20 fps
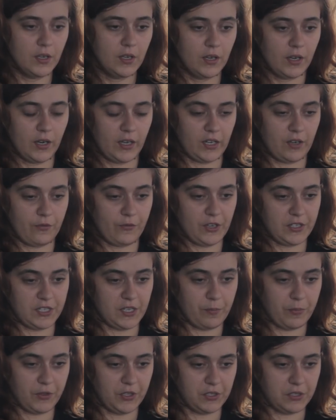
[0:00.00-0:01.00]
like if I
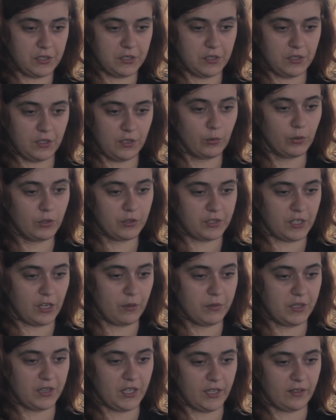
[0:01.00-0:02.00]
type this, it will tell
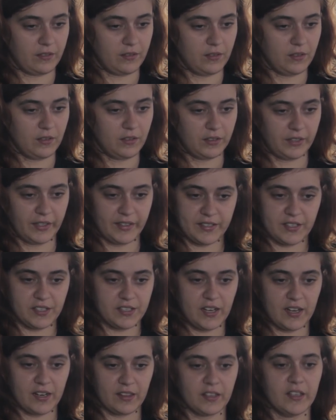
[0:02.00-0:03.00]
me that this is
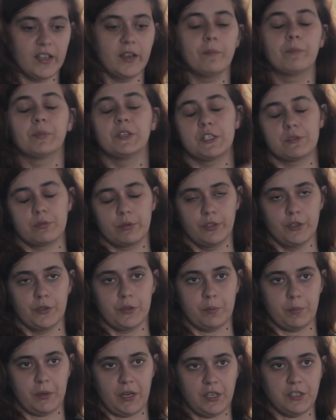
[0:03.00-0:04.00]
not a thing. Please reload
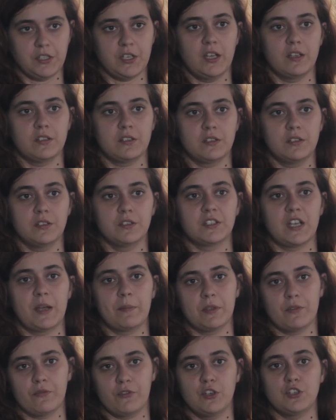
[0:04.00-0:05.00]
the page as the
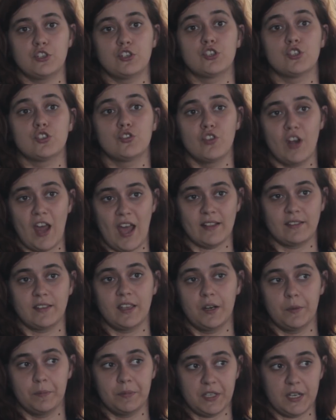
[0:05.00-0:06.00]
type definitions do not
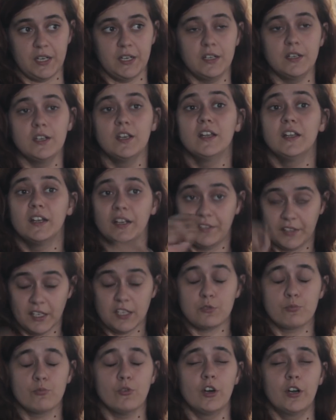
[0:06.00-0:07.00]
get updated. It
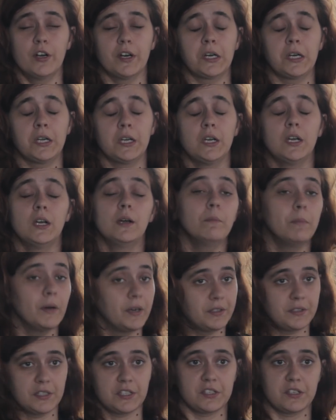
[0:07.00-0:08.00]
does work, but
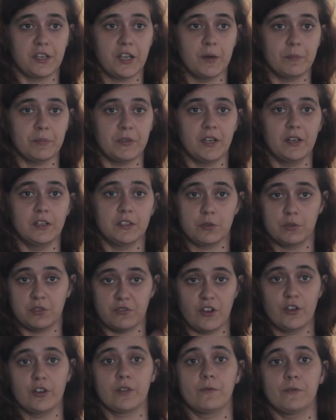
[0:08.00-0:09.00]
it doesn't get updated, so it's
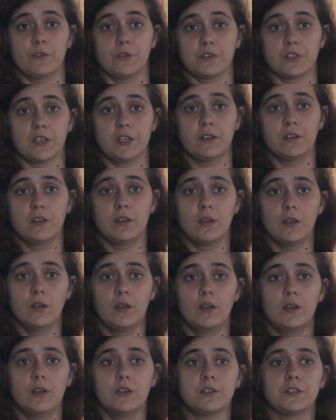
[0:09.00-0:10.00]
very confusing.
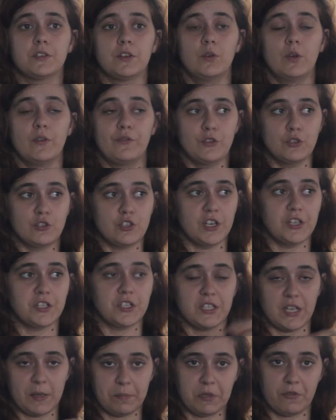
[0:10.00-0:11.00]
So if you change a
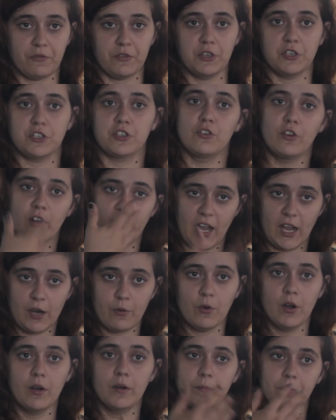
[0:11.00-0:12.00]
type definition or add
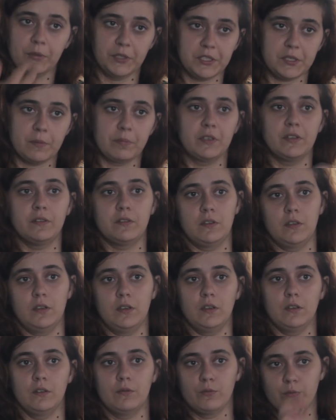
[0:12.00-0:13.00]
one, please
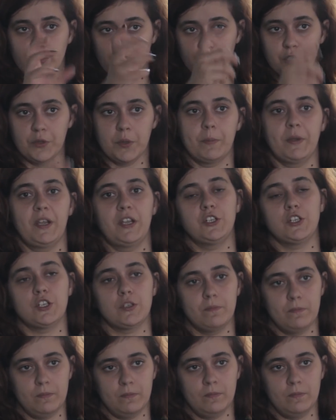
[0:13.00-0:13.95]
reload the page.